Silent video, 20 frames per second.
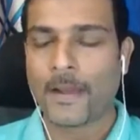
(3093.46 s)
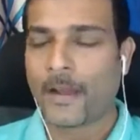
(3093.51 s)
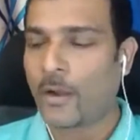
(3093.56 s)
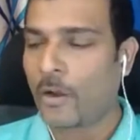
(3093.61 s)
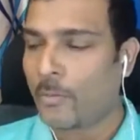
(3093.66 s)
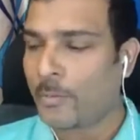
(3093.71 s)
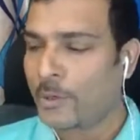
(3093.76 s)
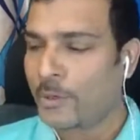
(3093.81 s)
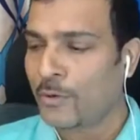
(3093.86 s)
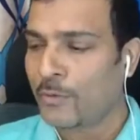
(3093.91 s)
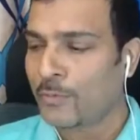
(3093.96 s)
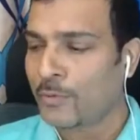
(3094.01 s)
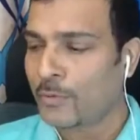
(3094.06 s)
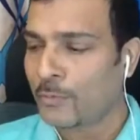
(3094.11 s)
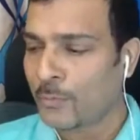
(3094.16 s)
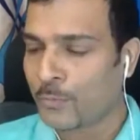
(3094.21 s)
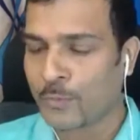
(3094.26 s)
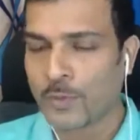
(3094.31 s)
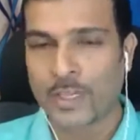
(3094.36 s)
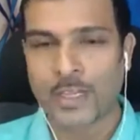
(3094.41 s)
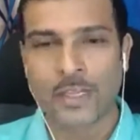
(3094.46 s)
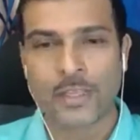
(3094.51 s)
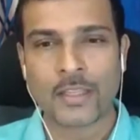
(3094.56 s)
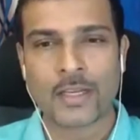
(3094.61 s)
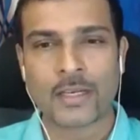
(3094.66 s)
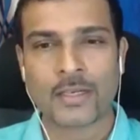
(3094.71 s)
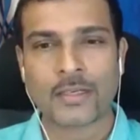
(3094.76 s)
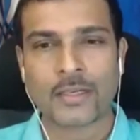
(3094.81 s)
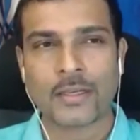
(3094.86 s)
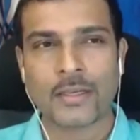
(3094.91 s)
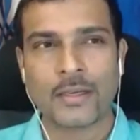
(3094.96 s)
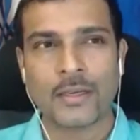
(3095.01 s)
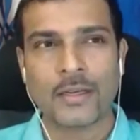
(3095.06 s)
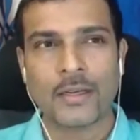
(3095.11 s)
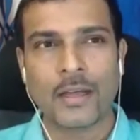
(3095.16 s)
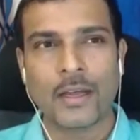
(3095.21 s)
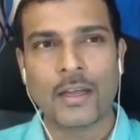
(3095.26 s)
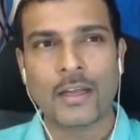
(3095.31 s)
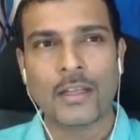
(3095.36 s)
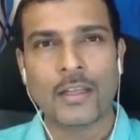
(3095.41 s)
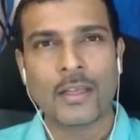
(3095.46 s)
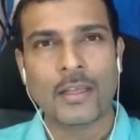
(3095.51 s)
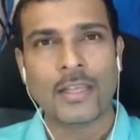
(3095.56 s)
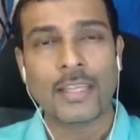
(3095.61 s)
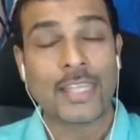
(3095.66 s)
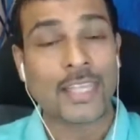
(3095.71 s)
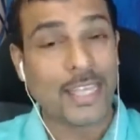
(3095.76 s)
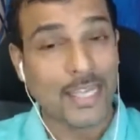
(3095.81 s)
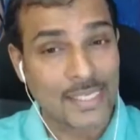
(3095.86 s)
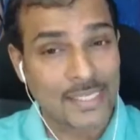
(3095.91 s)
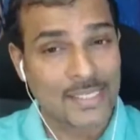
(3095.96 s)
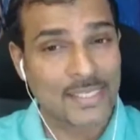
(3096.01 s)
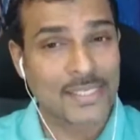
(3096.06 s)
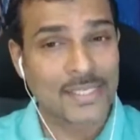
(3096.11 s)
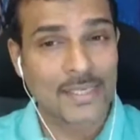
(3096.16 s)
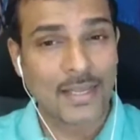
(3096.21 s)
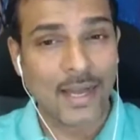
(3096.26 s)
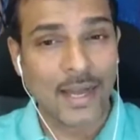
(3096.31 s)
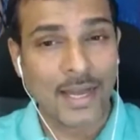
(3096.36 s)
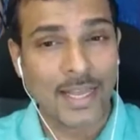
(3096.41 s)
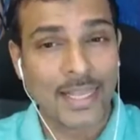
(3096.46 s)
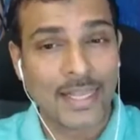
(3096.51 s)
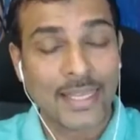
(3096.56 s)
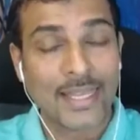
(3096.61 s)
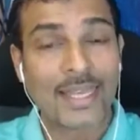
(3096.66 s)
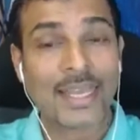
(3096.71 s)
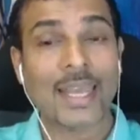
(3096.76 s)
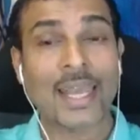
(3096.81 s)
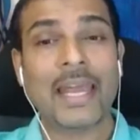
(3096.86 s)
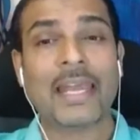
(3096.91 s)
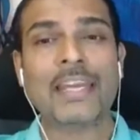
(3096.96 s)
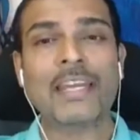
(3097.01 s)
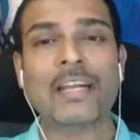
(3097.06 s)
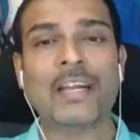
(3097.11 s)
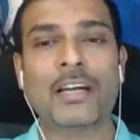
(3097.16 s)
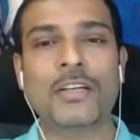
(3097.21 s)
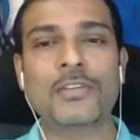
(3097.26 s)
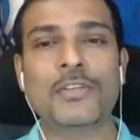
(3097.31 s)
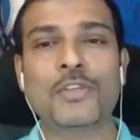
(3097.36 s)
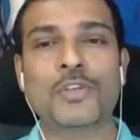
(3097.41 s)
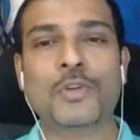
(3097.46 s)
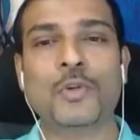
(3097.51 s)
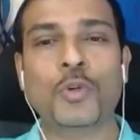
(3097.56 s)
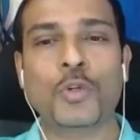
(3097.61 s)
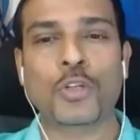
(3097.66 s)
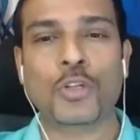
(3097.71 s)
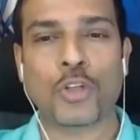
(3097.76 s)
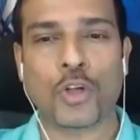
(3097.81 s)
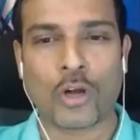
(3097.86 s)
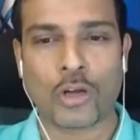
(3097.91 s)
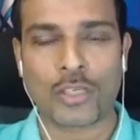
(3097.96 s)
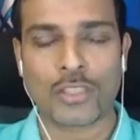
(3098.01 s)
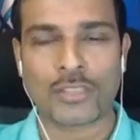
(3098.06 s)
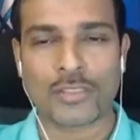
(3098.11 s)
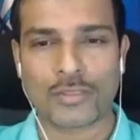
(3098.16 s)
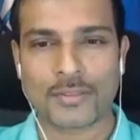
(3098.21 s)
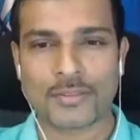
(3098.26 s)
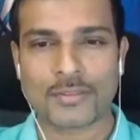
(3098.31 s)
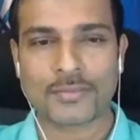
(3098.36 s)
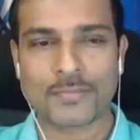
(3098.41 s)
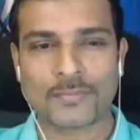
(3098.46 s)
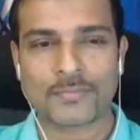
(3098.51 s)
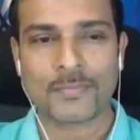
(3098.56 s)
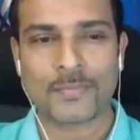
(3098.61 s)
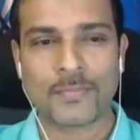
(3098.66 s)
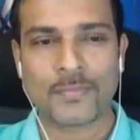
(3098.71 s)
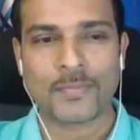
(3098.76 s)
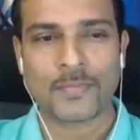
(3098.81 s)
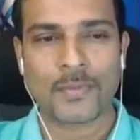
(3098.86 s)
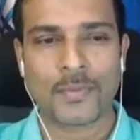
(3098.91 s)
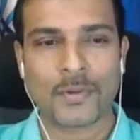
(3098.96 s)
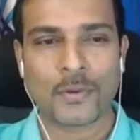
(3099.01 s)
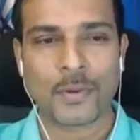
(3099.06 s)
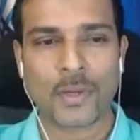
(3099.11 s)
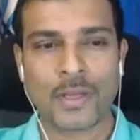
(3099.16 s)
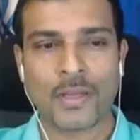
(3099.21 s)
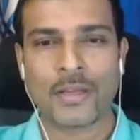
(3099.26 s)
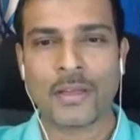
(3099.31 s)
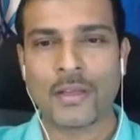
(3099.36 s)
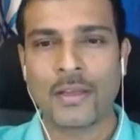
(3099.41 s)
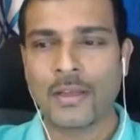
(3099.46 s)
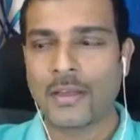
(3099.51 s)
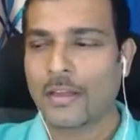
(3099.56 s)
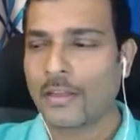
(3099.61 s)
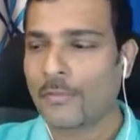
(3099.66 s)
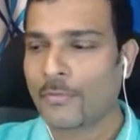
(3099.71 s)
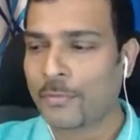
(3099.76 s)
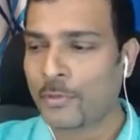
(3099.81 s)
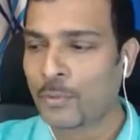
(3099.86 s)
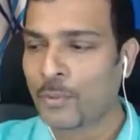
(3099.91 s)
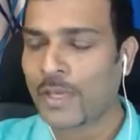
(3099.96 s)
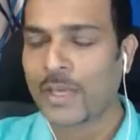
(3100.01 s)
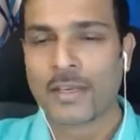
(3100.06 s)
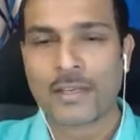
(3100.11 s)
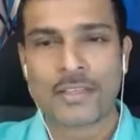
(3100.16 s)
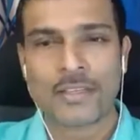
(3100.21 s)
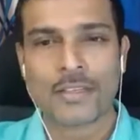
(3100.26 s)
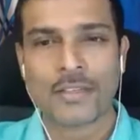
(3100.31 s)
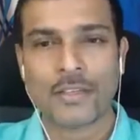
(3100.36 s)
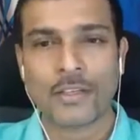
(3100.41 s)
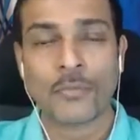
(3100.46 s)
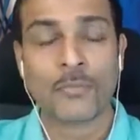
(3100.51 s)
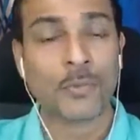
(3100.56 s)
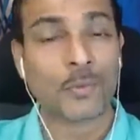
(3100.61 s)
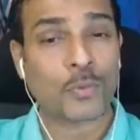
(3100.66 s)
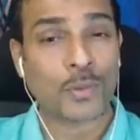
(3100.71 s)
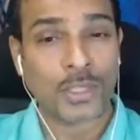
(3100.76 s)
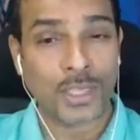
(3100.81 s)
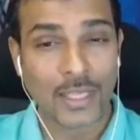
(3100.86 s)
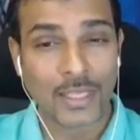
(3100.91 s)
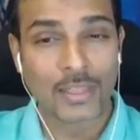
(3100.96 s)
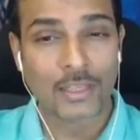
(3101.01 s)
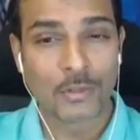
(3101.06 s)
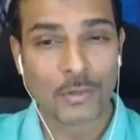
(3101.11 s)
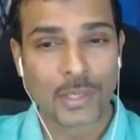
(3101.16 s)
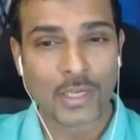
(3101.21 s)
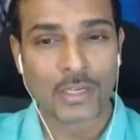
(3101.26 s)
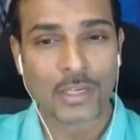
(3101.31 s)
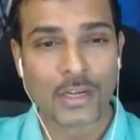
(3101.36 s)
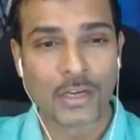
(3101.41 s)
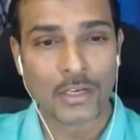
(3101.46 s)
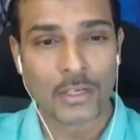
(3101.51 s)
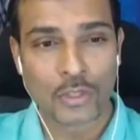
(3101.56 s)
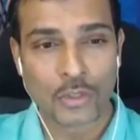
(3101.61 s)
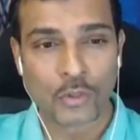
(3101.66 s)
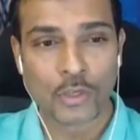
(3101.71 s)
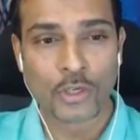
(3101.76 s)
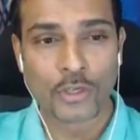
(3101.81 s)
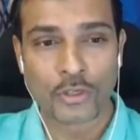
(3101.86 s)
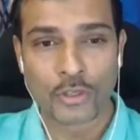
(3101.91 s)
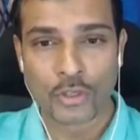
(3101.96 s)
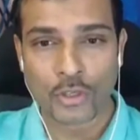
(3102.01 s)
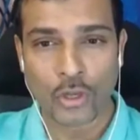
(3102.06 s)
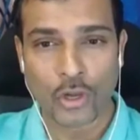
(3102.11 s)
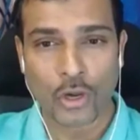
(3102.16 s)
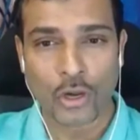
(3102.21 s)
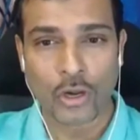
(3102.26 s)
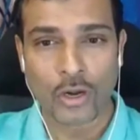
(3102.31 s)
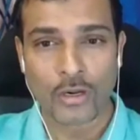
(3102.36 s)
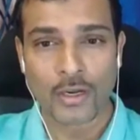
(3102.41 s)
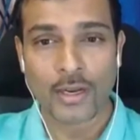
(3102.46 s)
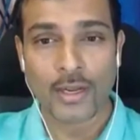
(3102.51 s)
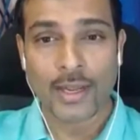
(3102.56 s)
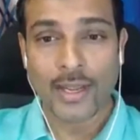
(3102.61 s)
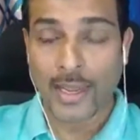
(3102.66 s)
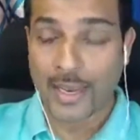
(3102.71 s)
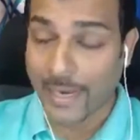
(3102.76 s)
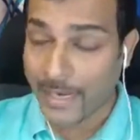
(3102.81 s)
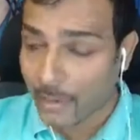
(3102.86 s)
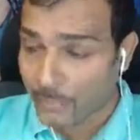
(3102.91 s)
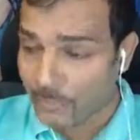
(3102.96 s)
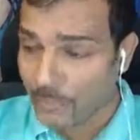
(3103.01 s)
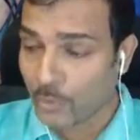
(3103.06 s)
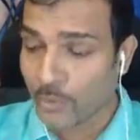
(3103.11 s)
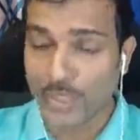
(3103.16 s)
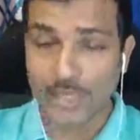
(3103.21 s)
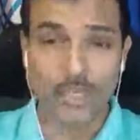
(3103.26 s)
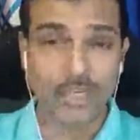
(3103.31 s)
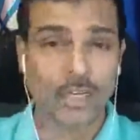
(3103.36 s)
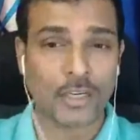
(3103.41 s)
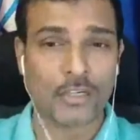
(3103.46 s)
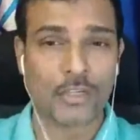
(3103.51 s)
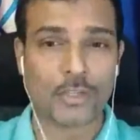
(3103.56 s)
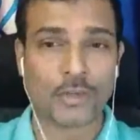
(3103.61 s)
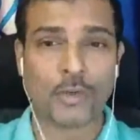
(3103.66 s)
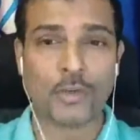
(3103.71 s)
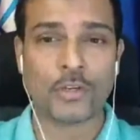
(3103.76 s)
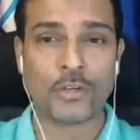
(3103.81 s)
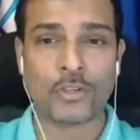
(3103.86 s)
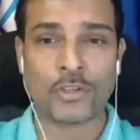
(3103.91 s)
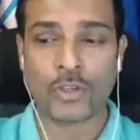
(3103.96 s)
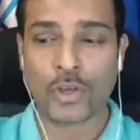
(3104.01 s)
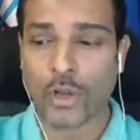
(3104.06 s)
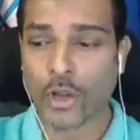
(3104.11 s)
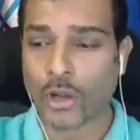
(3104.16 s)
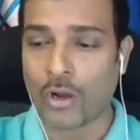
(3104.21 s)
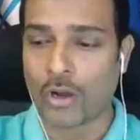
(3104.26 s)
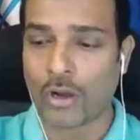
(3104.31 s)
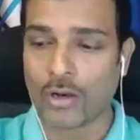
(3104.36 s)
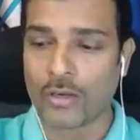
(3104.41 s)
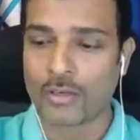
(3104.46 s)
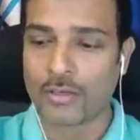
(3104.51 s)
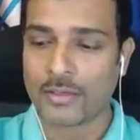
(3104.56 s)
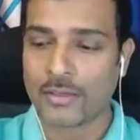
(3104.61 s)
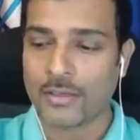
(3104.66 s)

many of you feel that yes, I can control thought? Okay, if you think that you can control your thought, and if you can control your thought,